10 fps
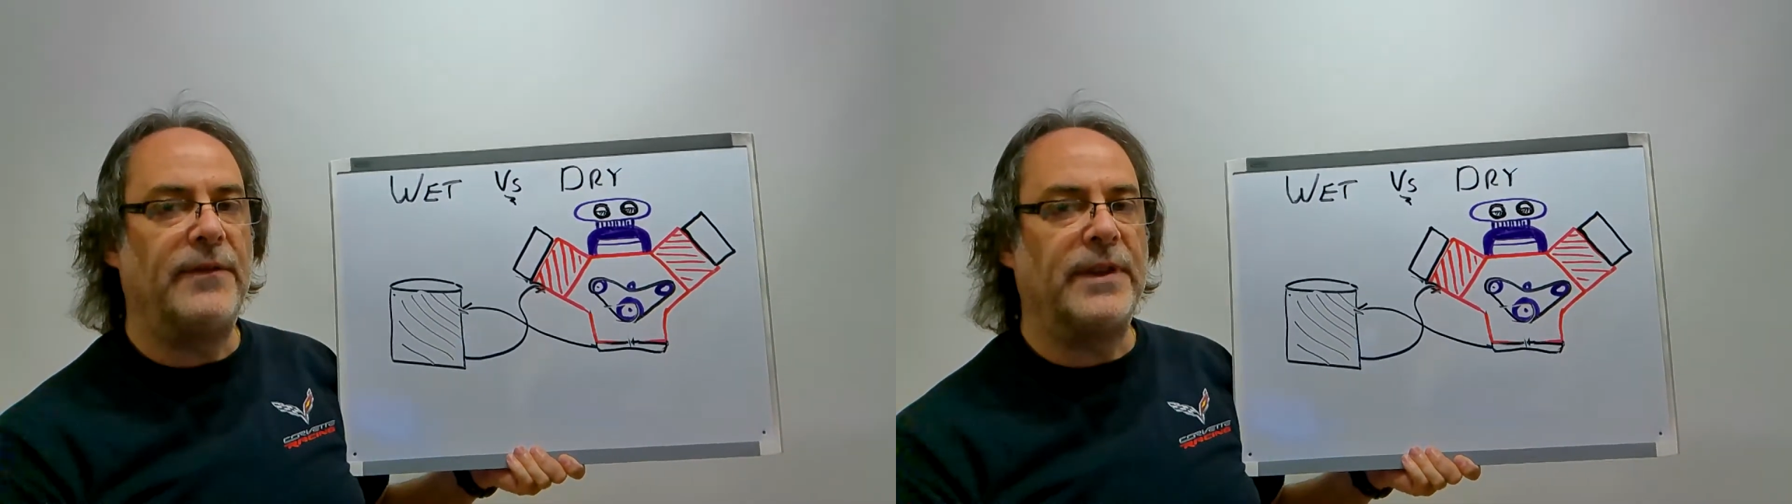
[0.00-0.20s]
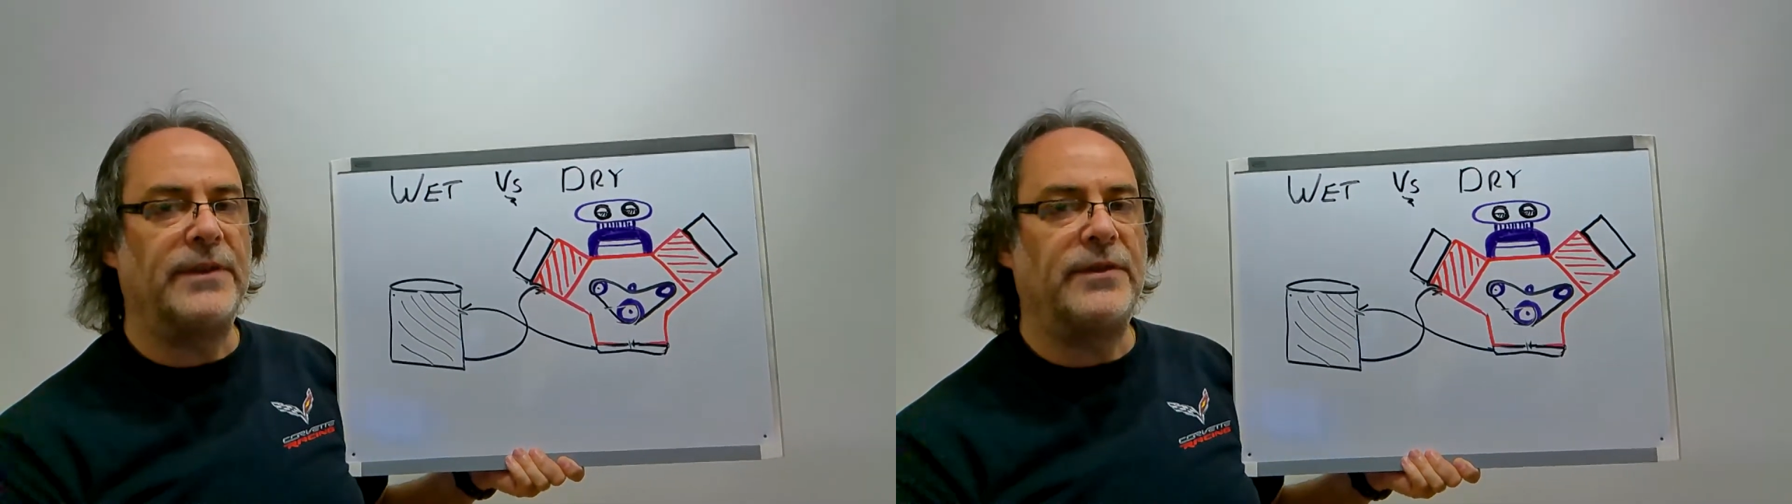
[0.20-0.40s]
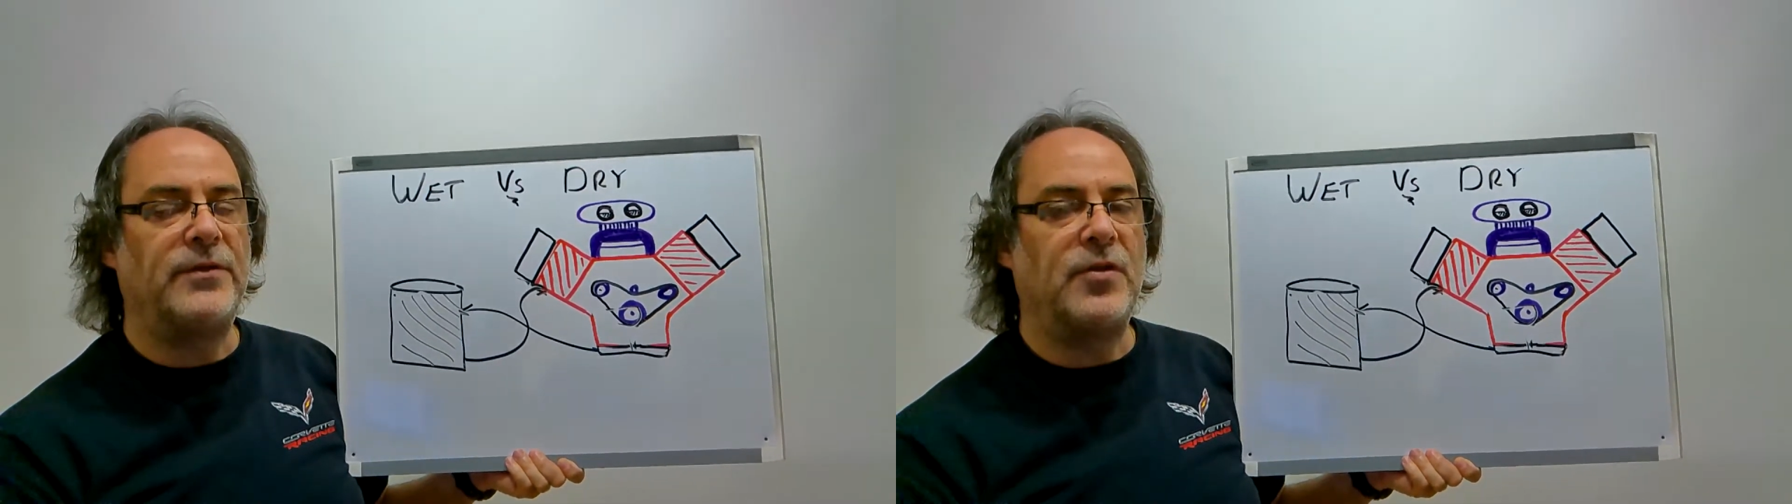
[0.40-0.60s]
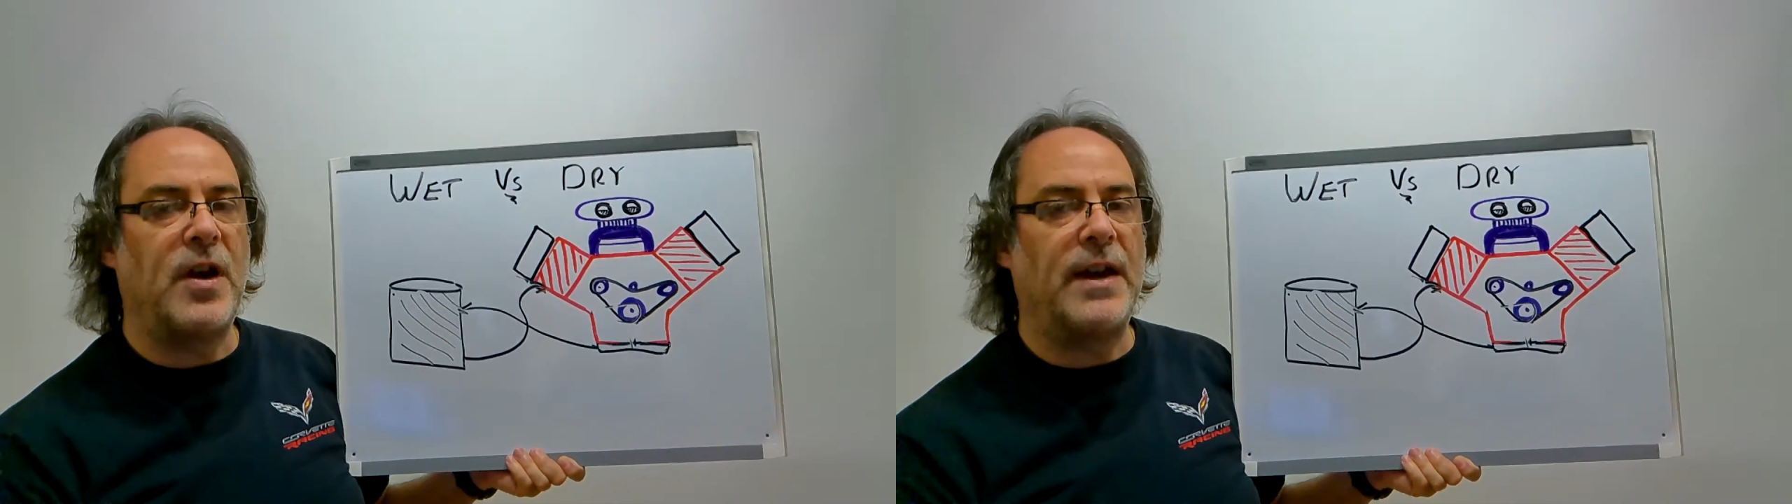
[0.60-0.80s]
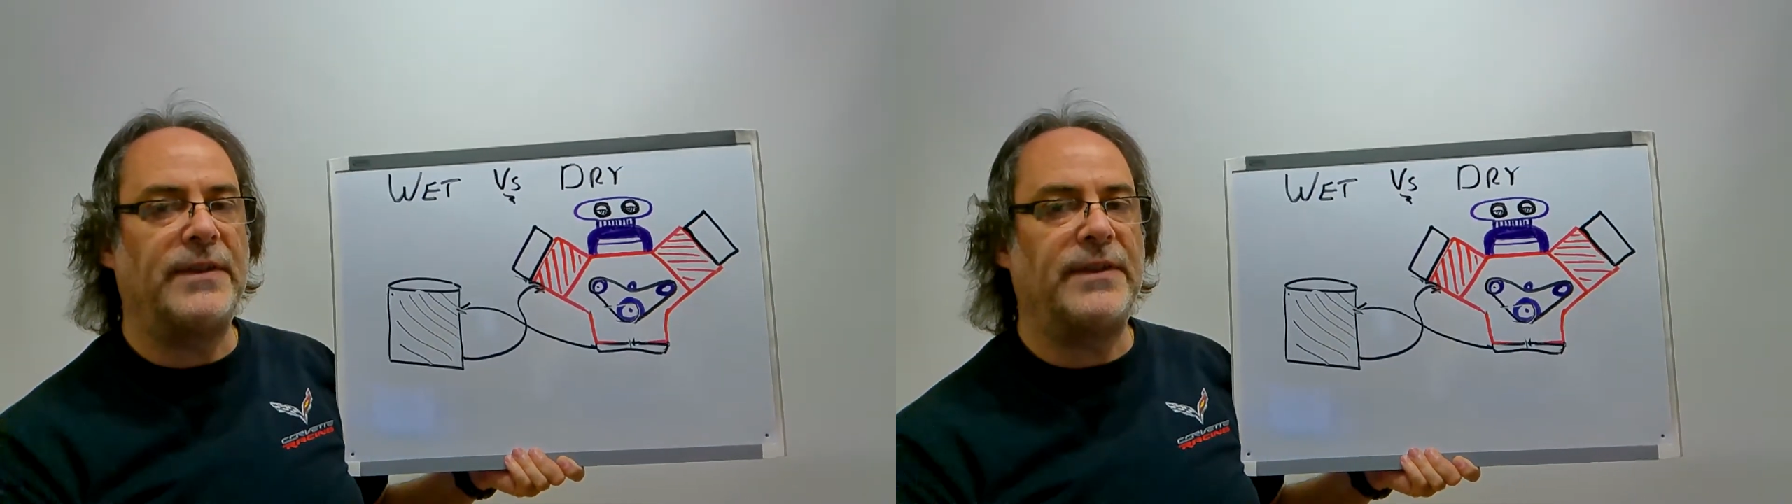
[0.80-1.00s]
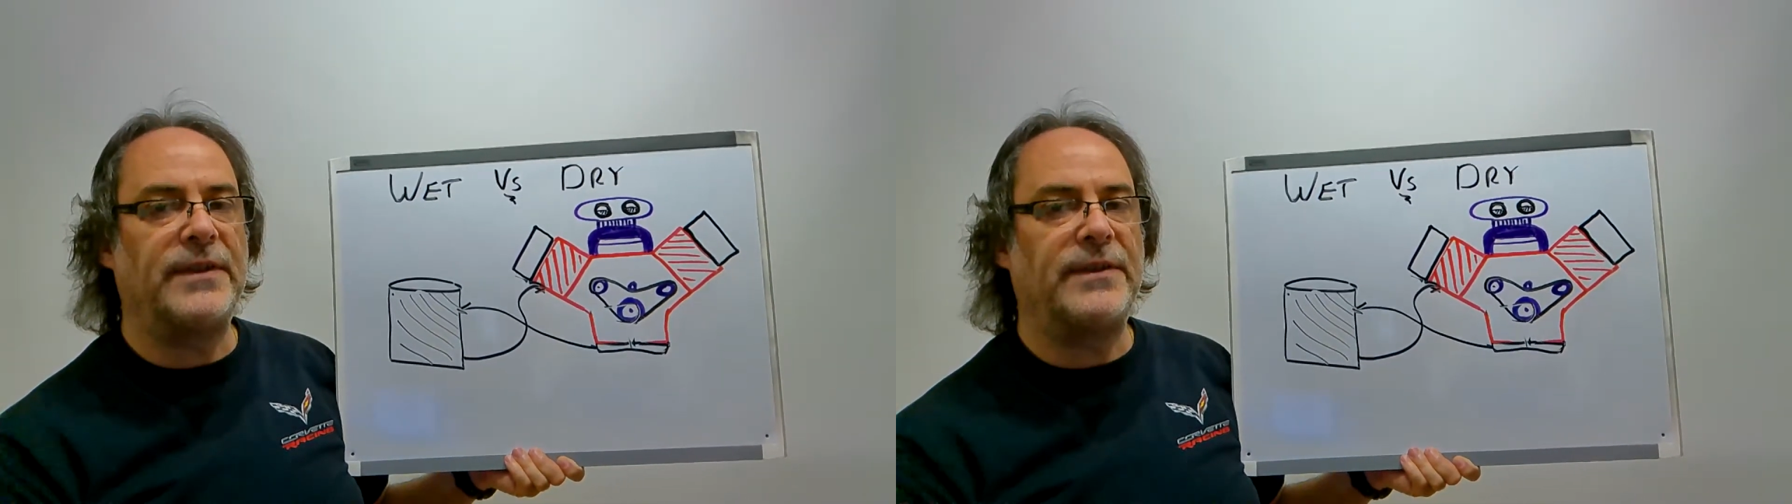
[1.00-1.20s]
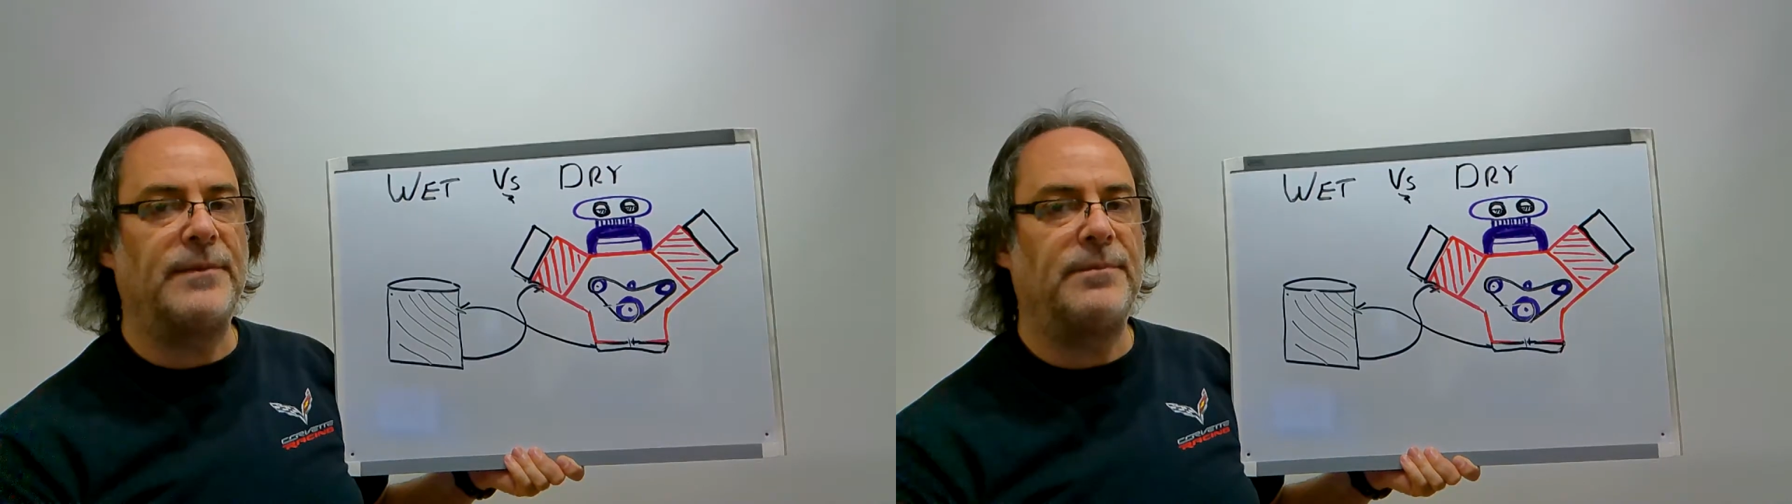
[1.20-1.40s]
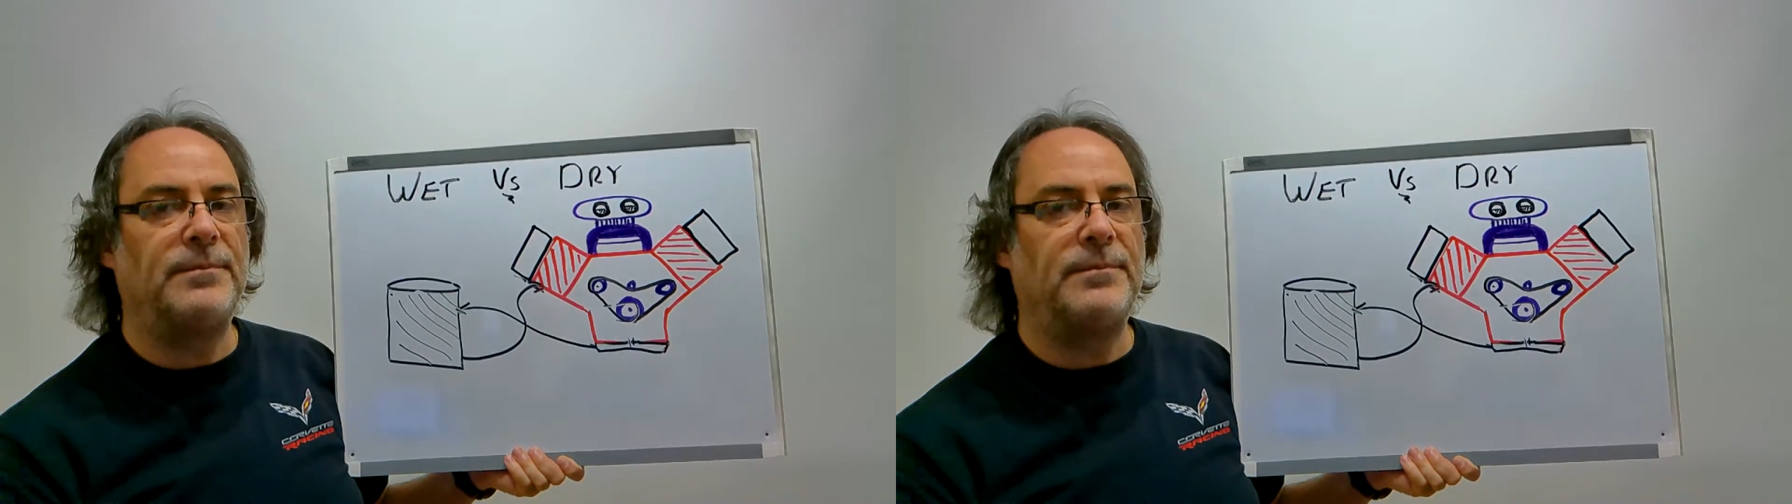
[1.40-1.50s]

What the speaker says: this dry system.